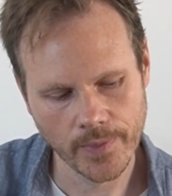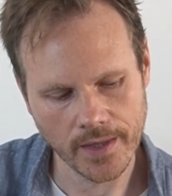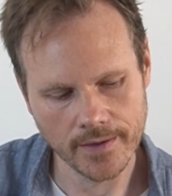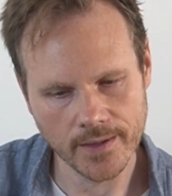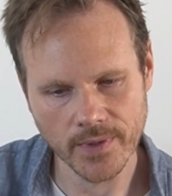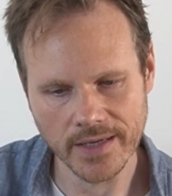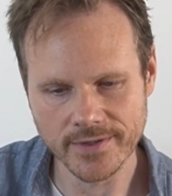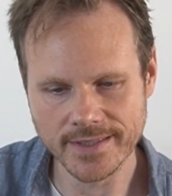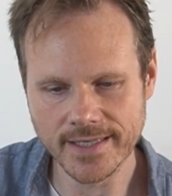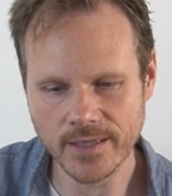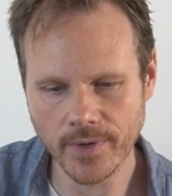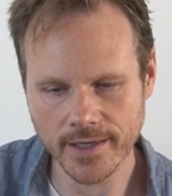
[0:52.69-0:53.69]
And then we have a
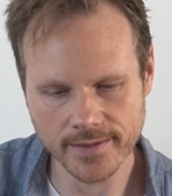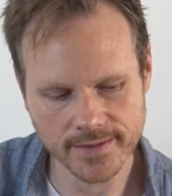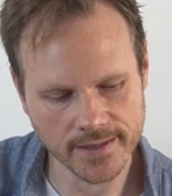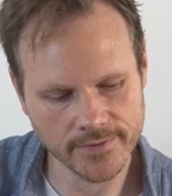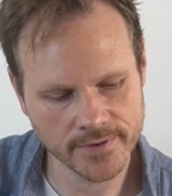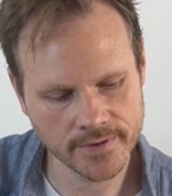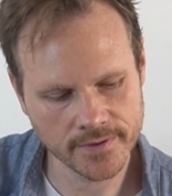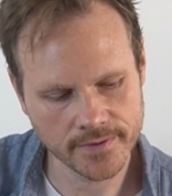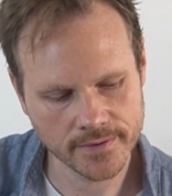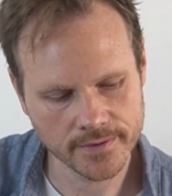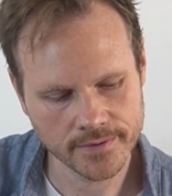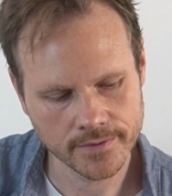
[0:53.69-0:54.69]
D minor
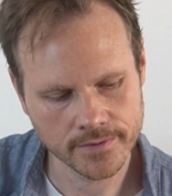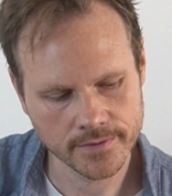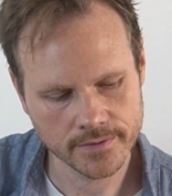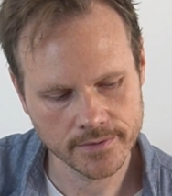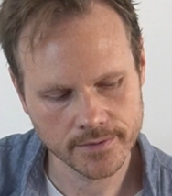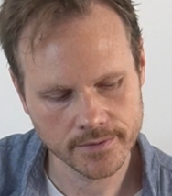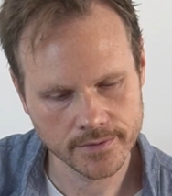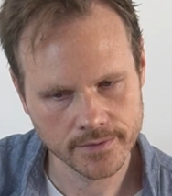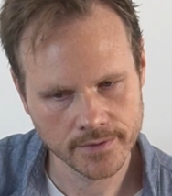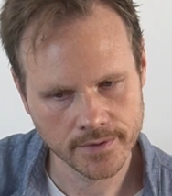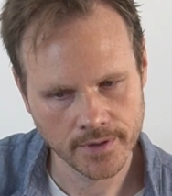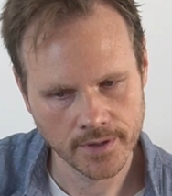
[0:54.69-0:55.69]

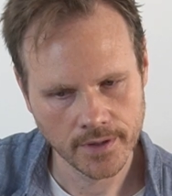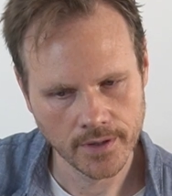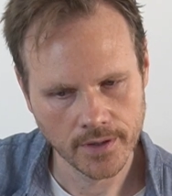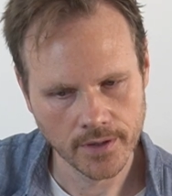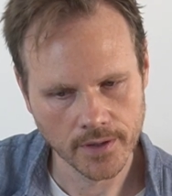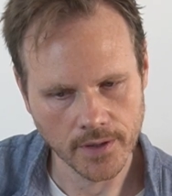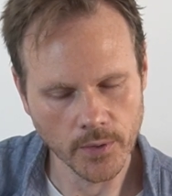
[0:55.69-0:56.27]
7,